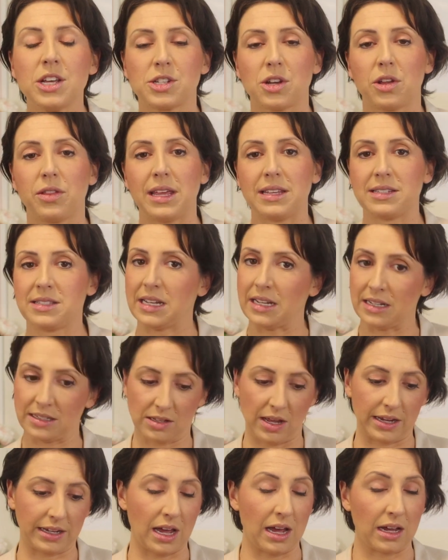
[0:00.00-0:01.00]
So there's
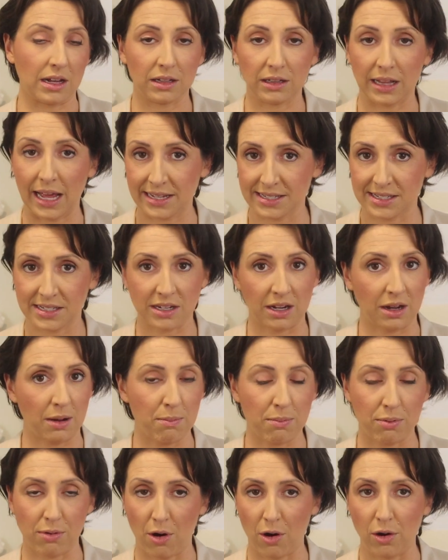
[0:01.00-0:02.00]
things like
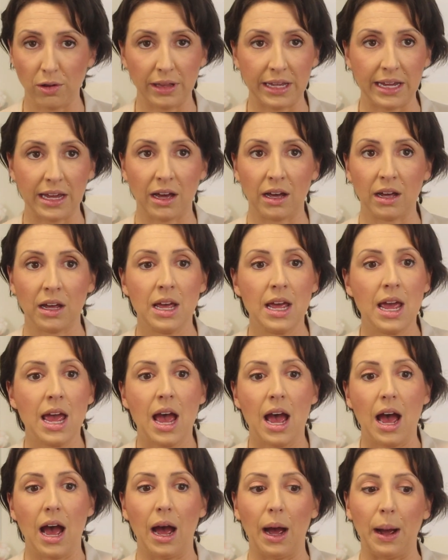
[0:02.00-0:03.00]
Aclasta, Prolia,
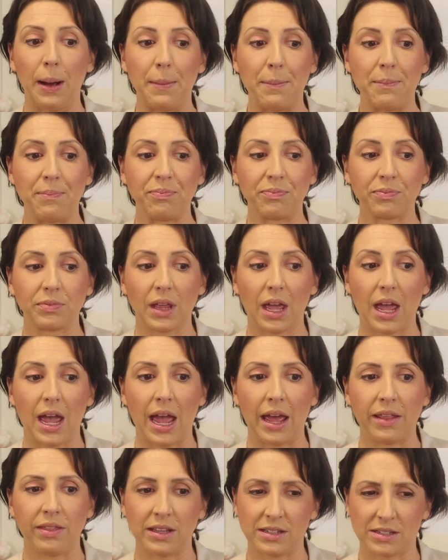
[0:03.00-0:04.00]

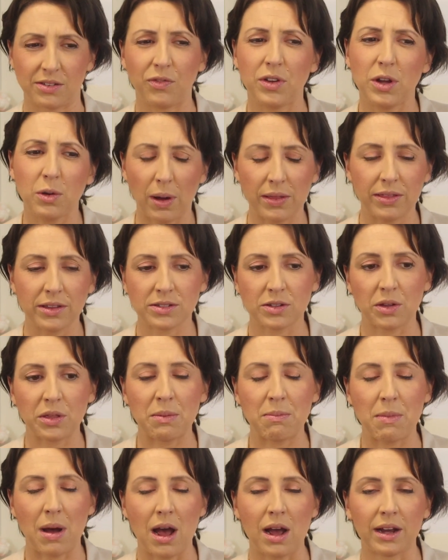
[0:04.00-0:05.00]
and there's a few others on
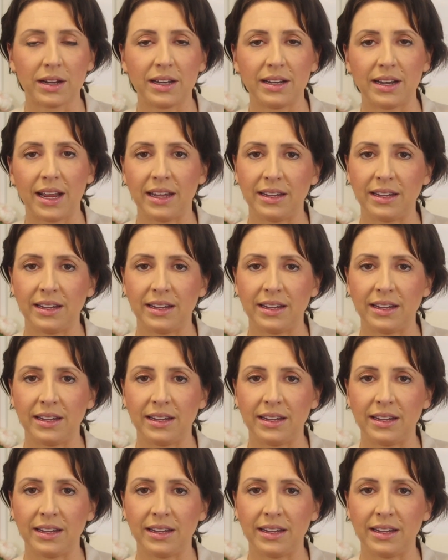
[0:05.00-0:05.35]
the market.